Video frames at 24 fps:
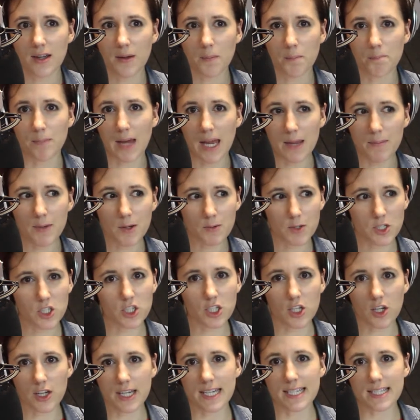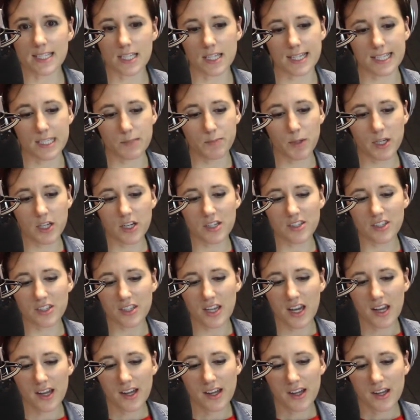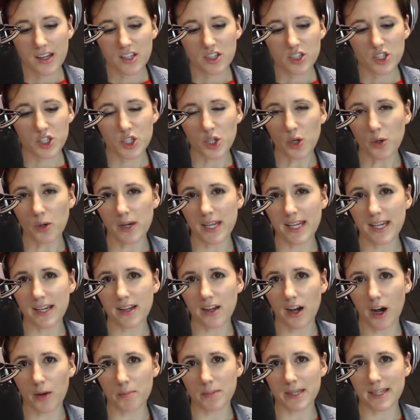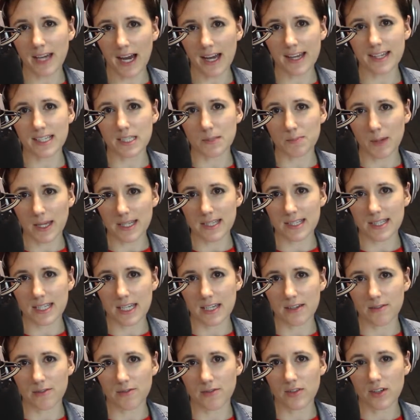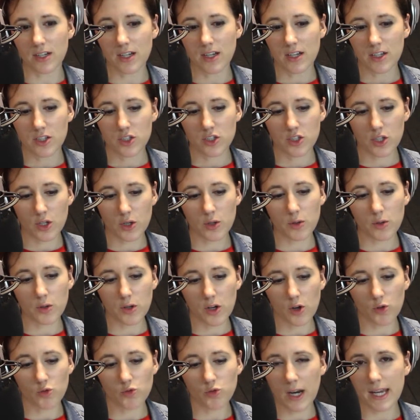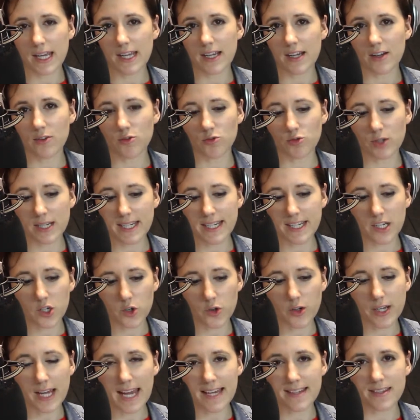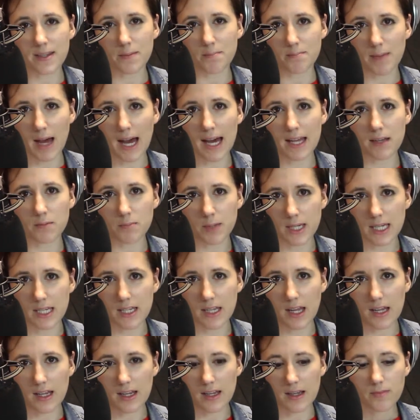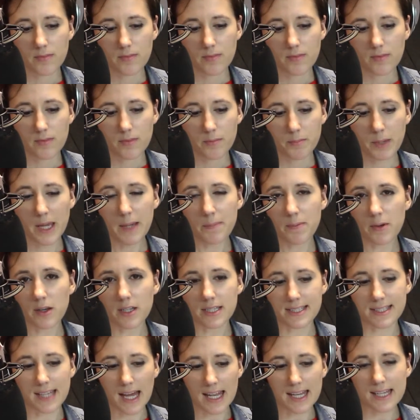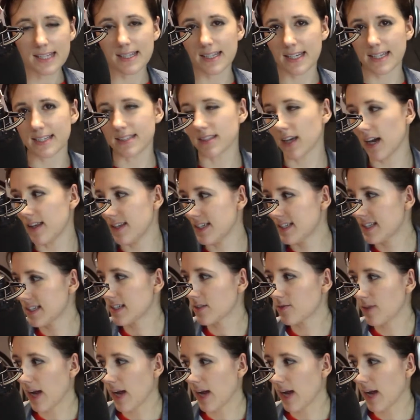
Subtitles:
Maybe we should look into this because surely it can't be that expensive to recreate the Manbeanie. People are selling these, like this is an